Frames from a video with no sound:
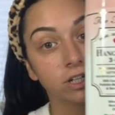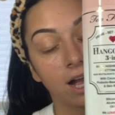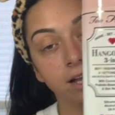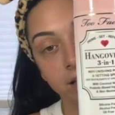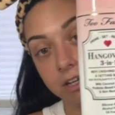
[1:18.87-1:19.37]

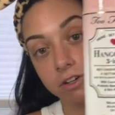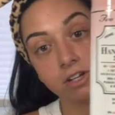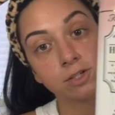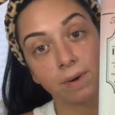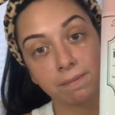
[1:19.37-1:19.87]
I literally
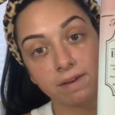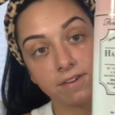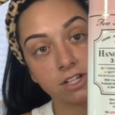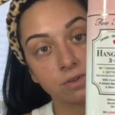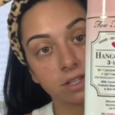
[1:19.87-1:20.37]
spray my
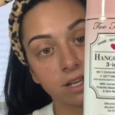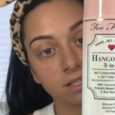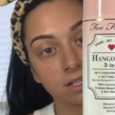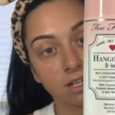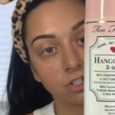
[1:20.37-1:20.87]
face with this
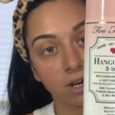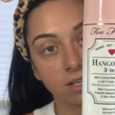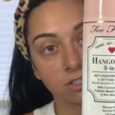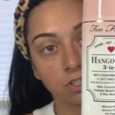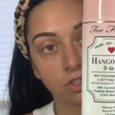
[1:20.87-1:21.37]
and it
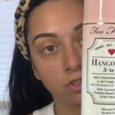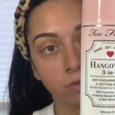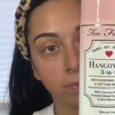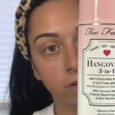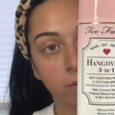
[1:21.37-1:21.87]
dries
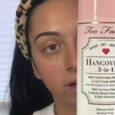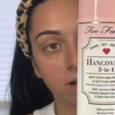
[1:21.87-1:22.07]
super quick.